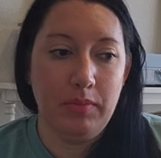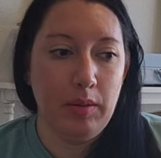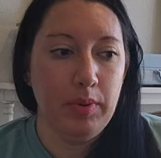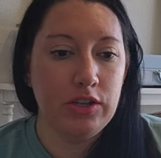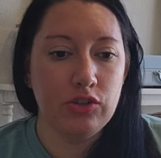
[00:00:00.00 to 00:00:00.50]

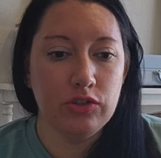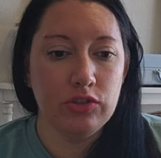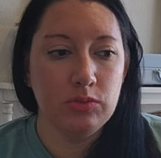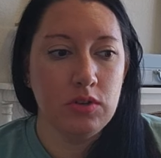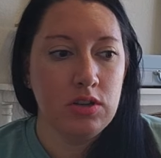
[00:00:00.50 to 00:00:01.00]
my
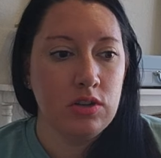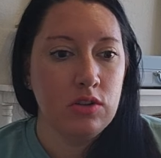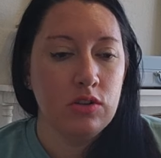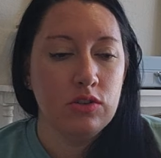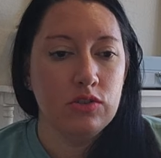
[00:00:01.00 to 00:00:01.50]
bedroom
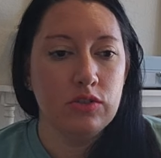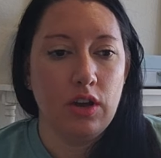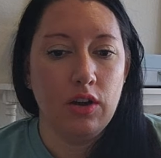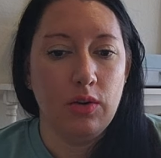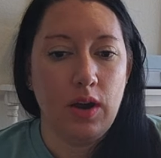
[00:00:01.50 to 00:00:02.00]

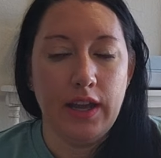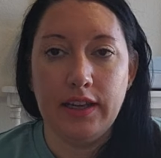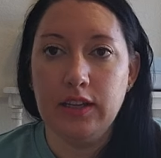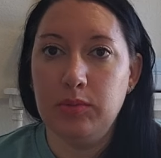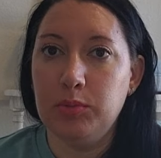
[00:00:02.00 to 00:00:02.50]
so I
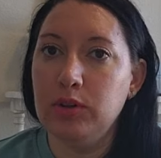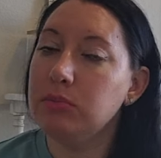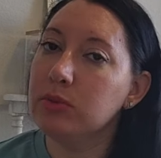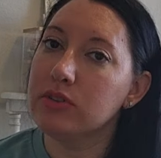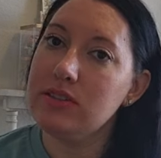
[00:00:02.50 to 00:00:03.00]
can put
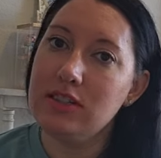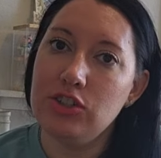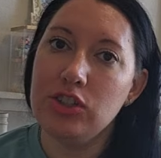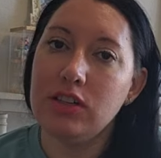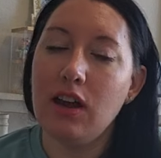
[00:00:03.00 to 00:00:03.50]
more
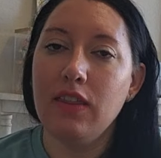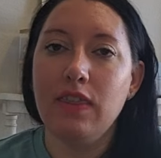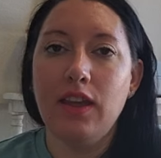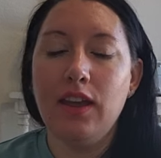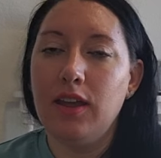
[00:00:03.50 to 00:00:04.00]
stitching
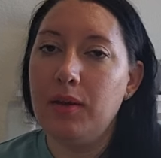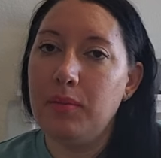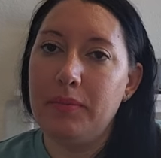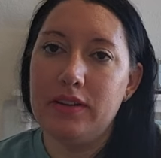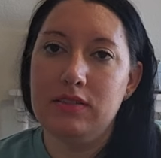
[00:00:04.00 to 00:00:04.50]
on
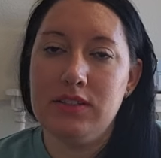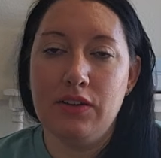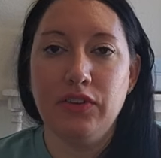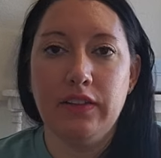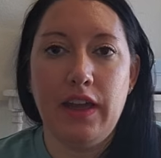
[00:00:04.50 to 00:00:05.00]
them and
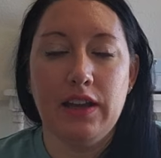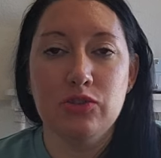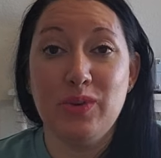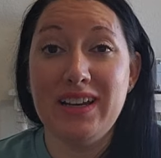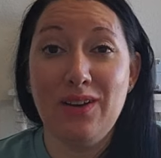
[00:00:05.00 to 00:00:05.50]
stuff like that
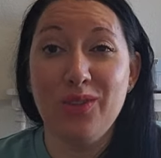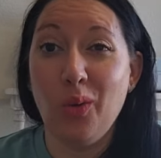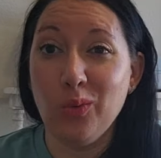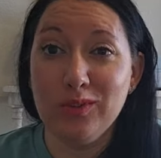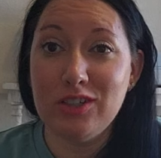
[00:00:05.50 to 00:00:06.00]
because right now the
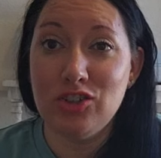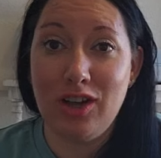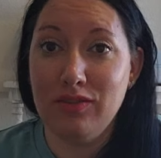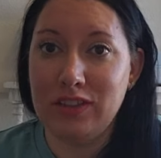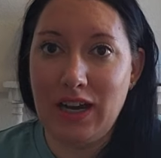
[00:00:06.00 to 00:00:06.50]
only
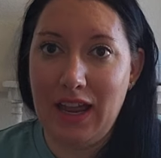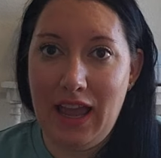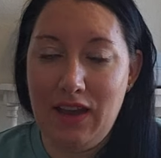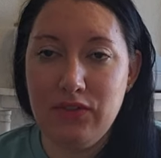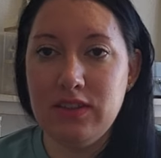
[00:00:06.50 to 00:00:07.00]
shelving I
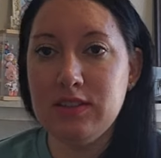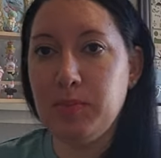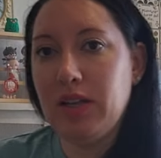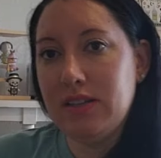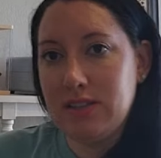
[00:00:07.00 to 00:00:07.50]
have in this
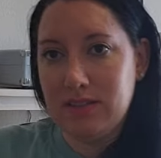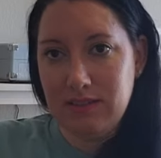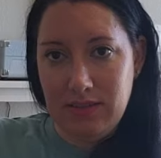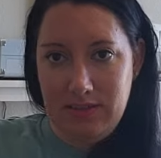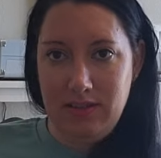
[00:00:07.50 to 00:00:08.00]
place
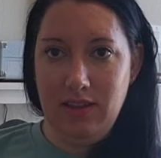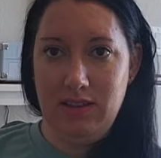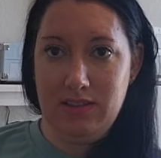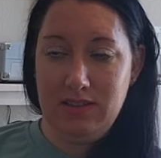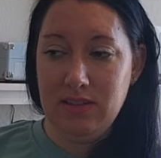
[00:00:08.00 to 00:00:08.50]
is
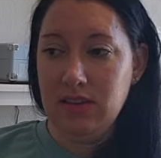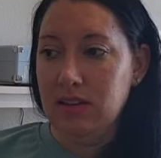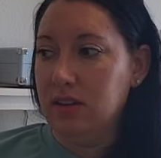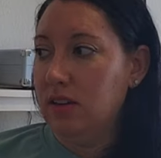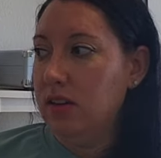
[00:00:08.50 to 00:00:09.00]
this
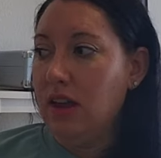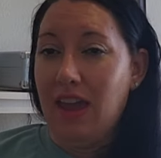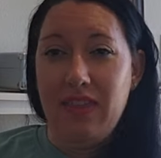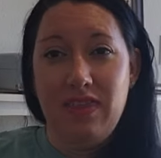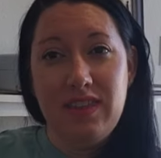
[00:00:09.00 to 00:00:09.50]

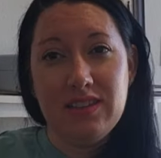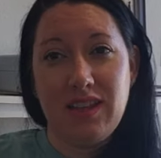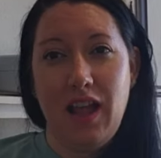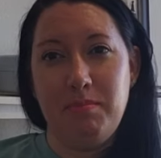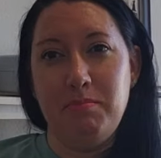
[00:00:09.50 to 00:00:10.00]
and this
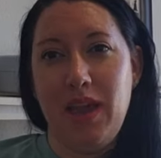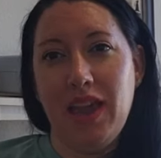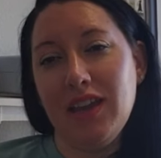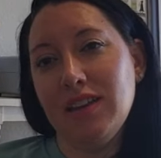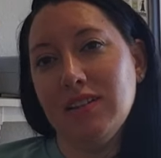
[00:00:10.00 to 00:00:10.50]
I
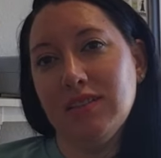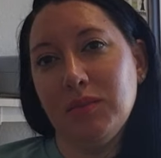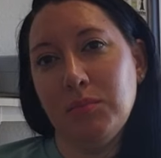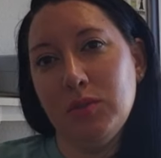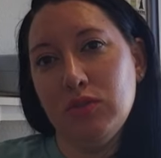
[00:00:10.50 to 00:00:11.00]
may
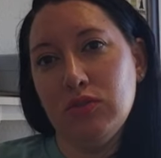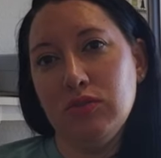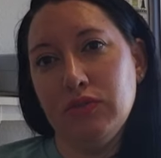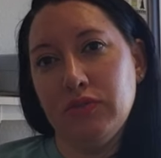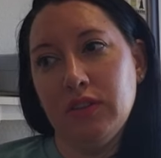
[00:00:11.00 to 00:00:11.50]

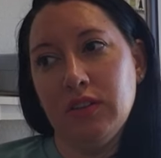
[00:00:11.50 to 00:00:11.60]
move